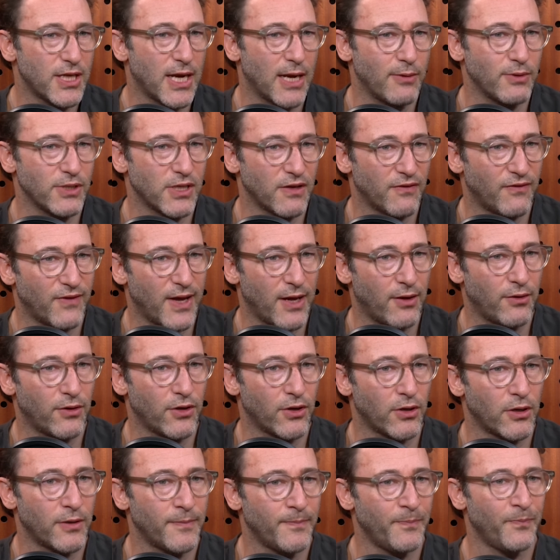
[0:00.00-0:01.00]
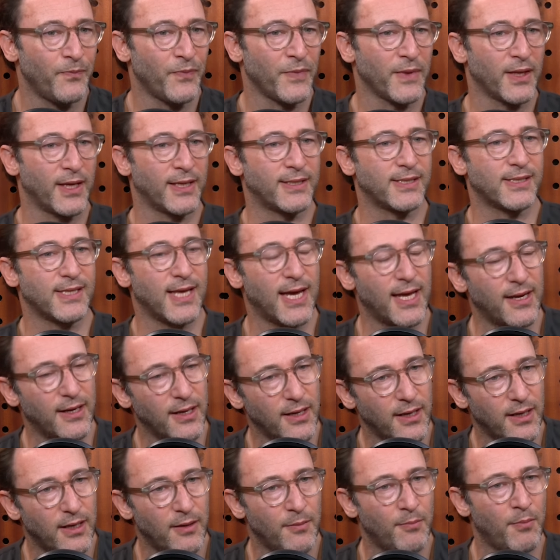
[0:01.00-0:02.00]
that I was the founder. It's that
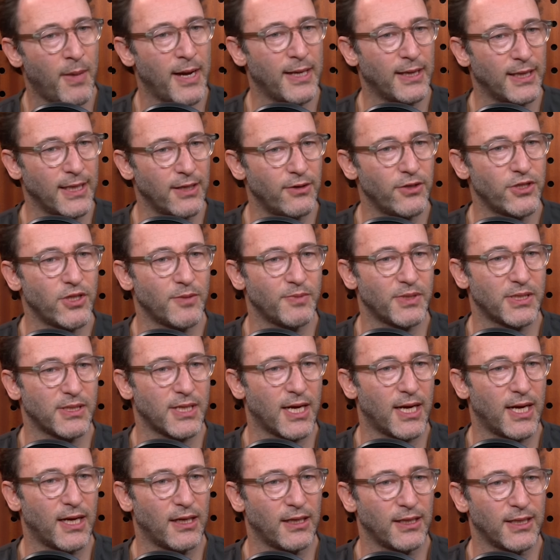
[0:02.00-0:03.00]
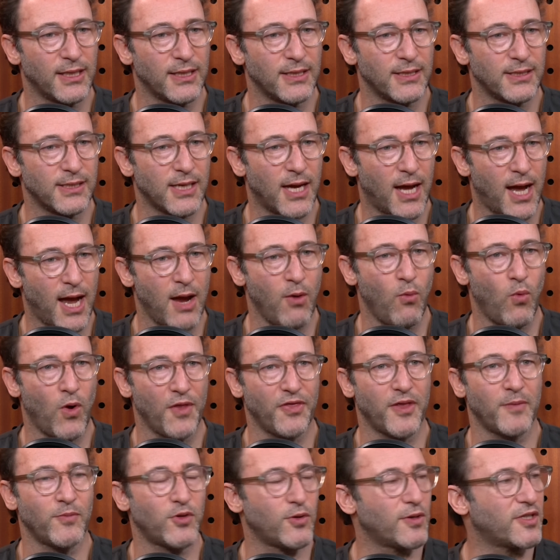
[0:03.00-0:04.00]
my leadership style is I want
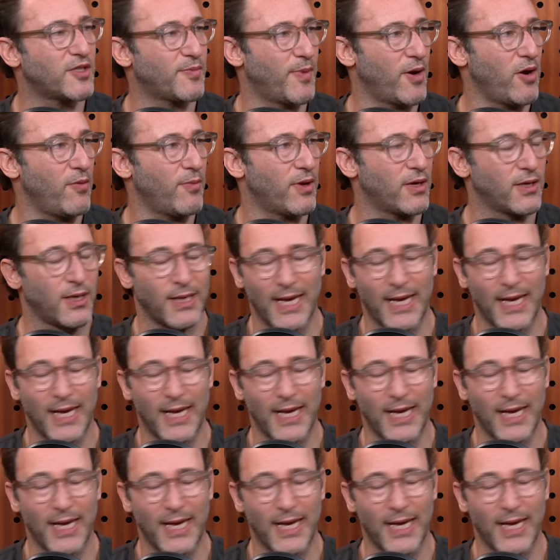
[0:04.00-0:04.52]
them to experiment,